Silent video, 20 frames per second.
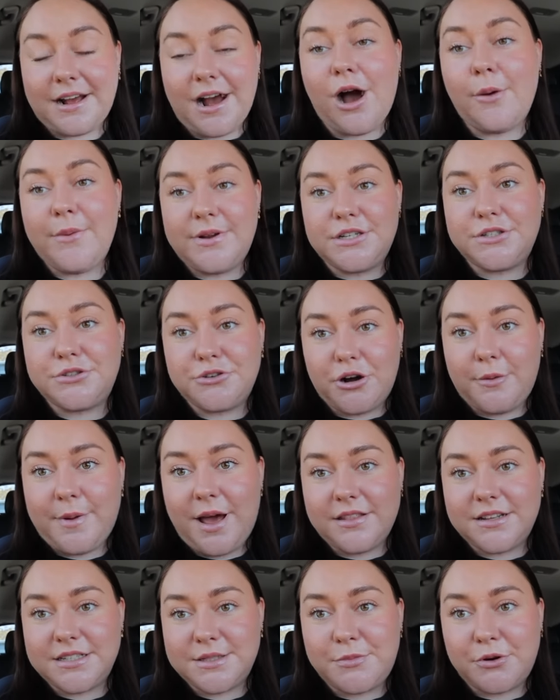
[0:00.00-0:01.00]
can't wait to talk
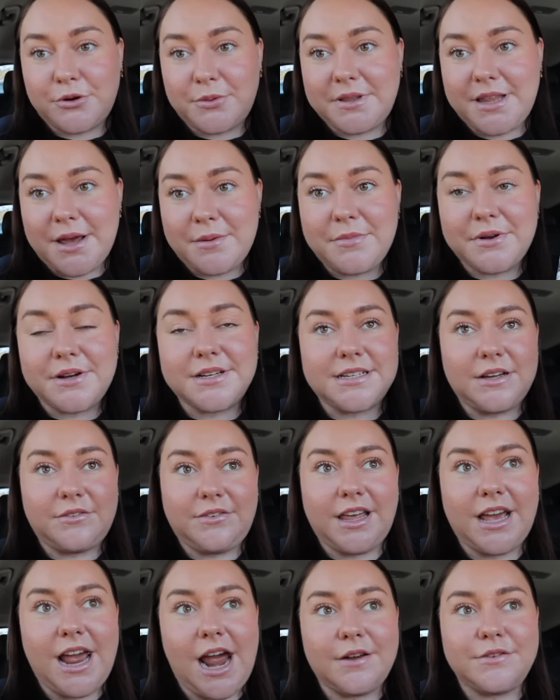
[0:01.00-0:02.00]
about this book with them because I
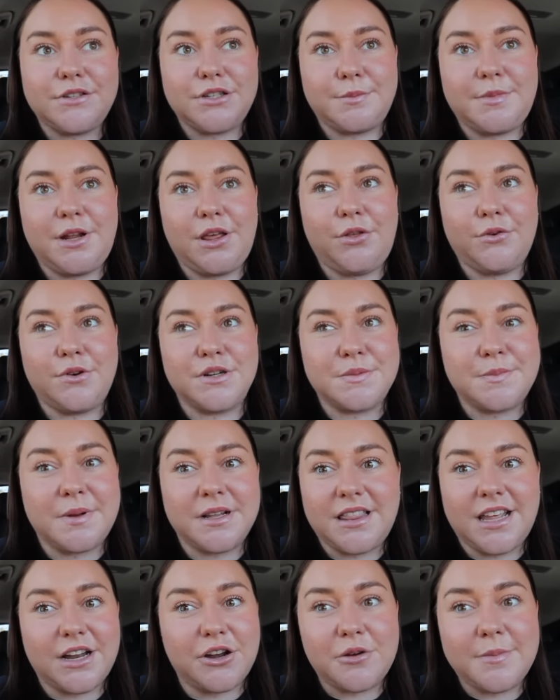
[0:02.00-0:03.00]
feel like I have so many thoughts
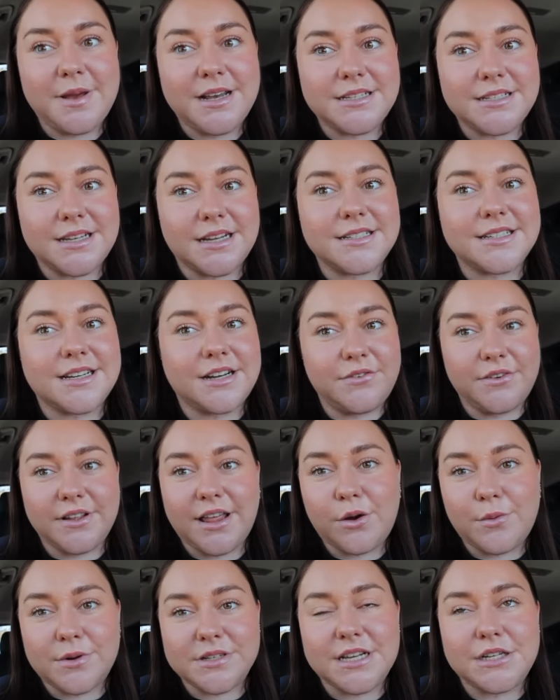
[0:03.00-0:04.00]
but they don't make sense and I feel
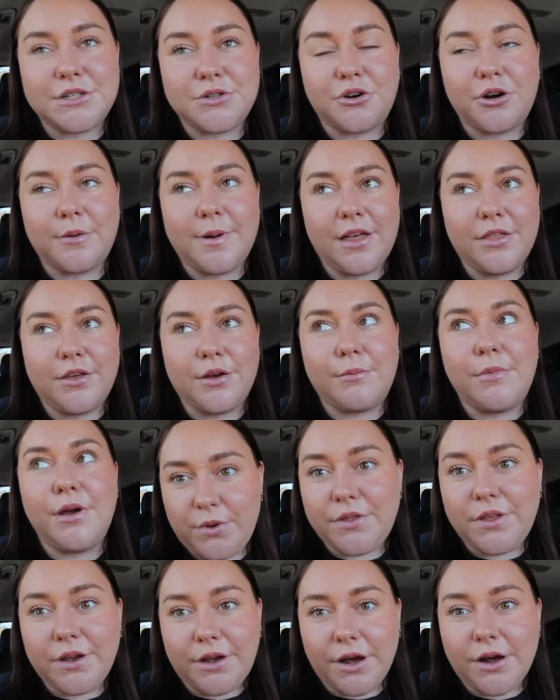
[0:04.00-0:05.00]
like once I talk about them
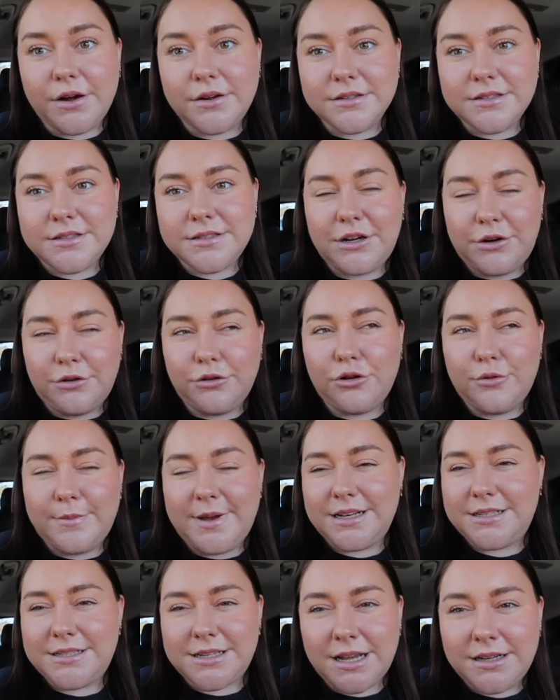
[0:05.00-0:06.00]
with the girls it'll all
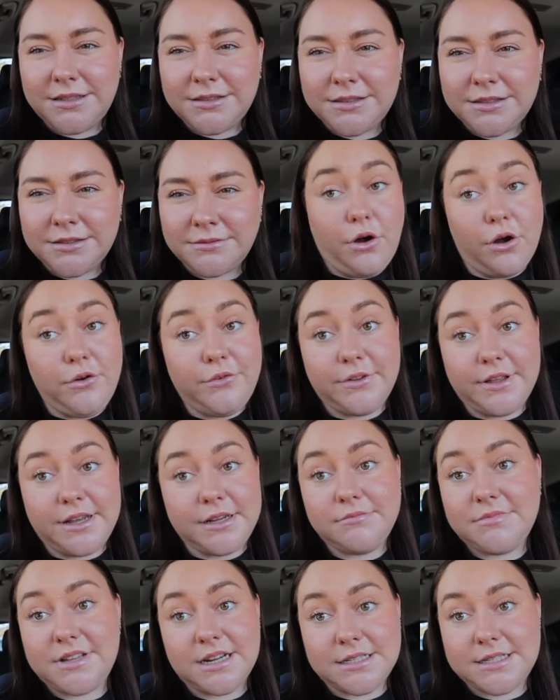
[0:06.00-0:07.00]
make sense.
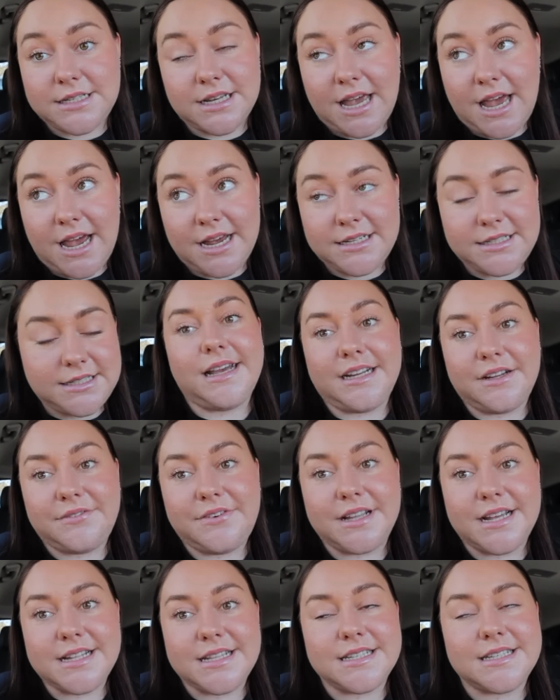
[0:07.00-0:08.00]
Hopefully that's the case and I
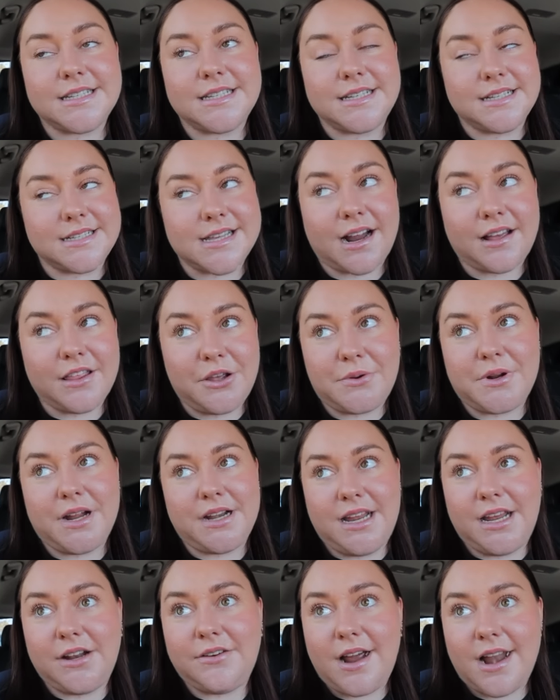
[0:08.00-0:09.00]
feel like this is exactly what I
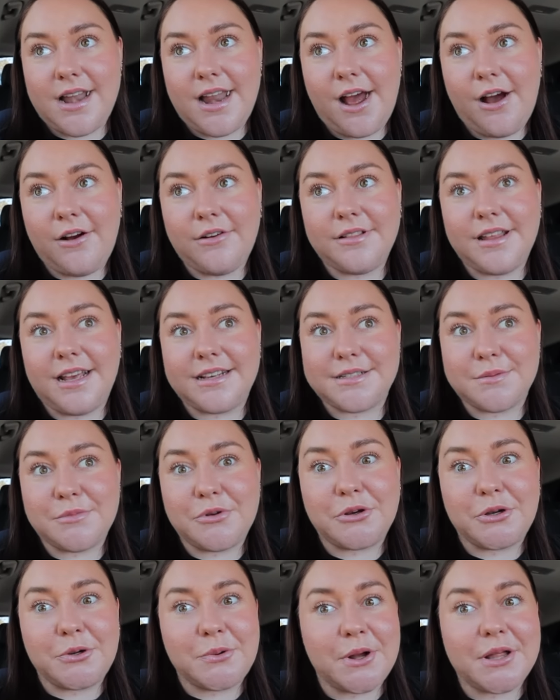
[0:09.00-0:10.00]
need right now. Like some
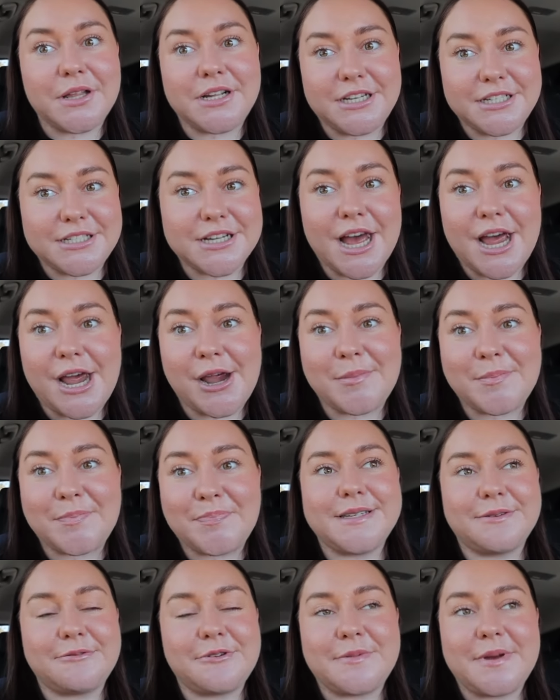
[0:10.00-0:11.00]
good quality time
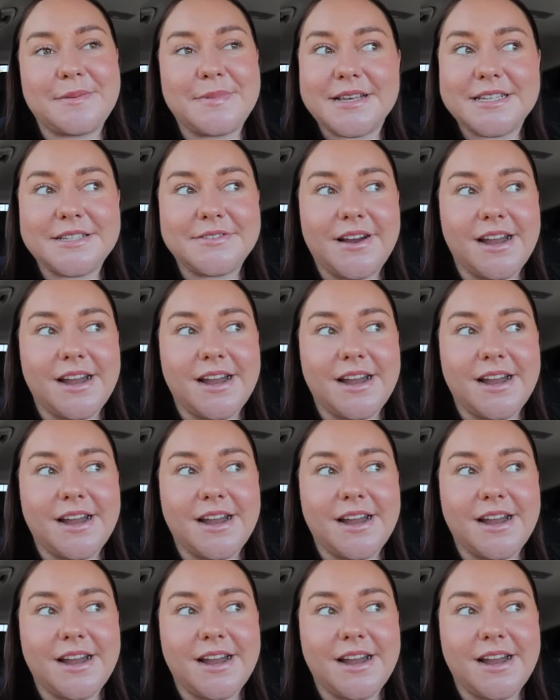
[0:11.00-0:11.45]
with some of my best